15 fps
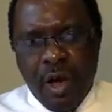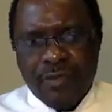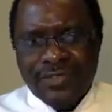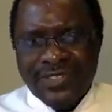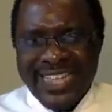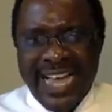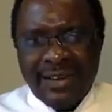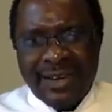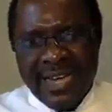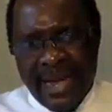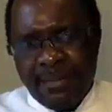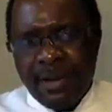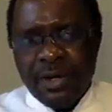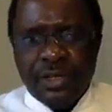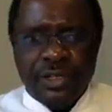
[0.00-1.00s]
of Southern
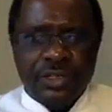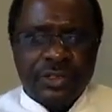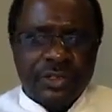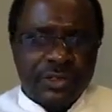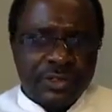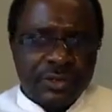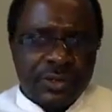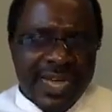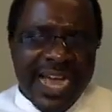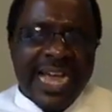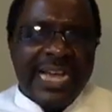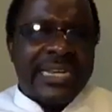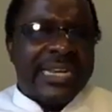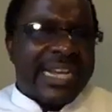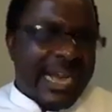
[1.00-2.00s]
Cameroons
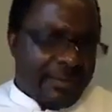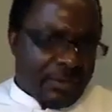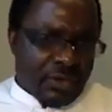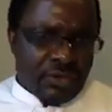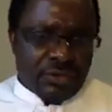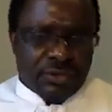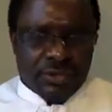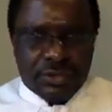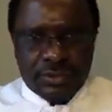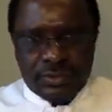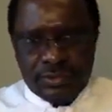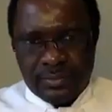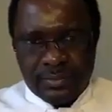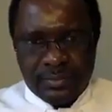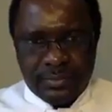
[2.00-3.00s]
and the Cameroons.
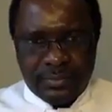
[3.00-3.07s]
